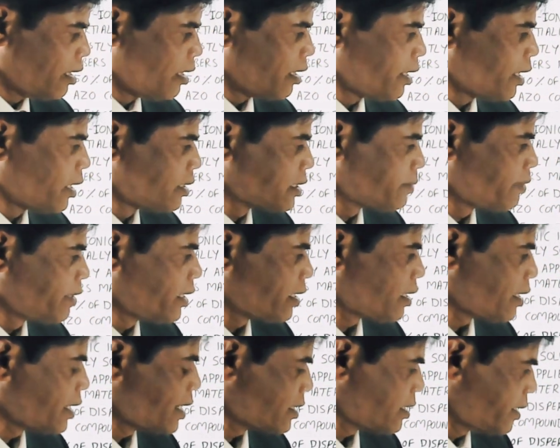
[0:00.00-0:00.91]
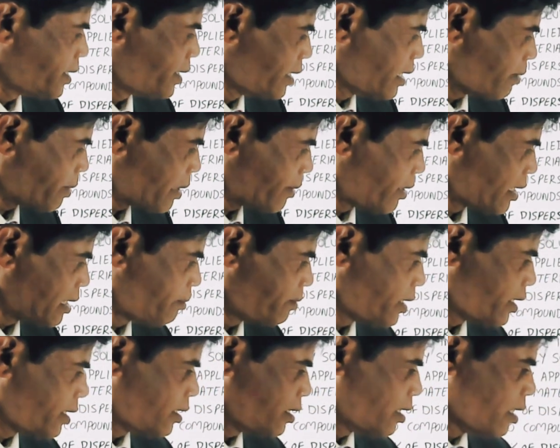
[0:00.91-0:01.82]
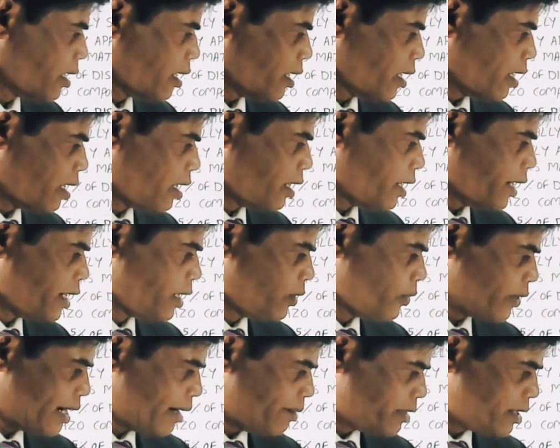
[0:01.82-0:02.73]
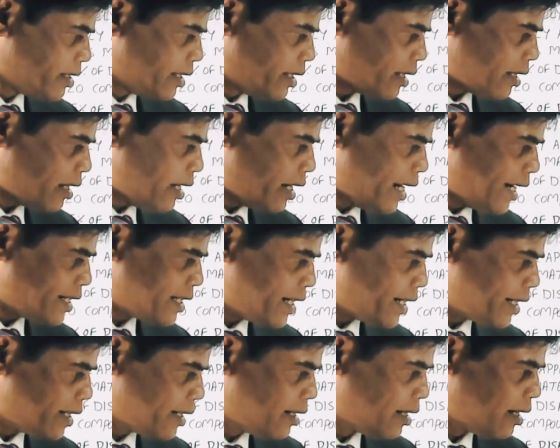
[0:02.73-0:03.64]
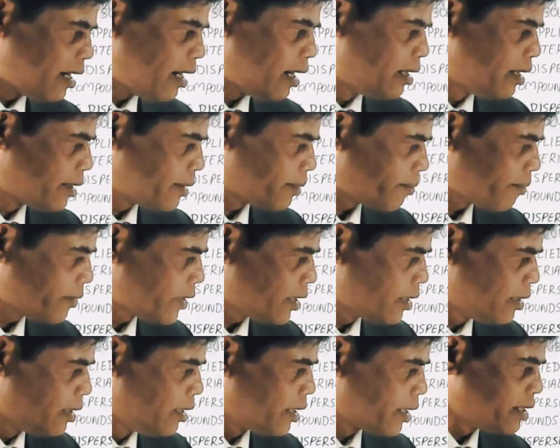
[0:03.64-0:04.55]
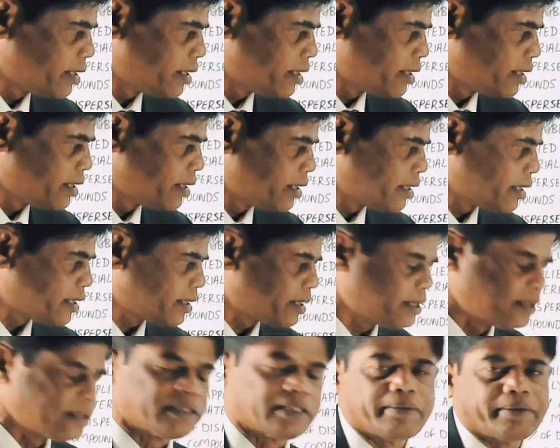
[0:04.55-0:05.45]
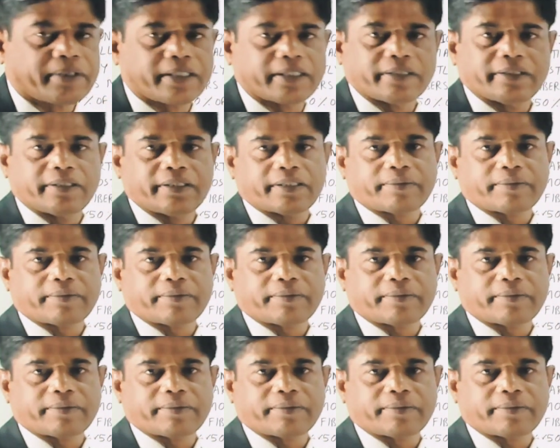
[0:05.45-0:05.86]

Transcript: Huntsman International India Private Limited, Indochem is there, Asiatic other chem industries is there.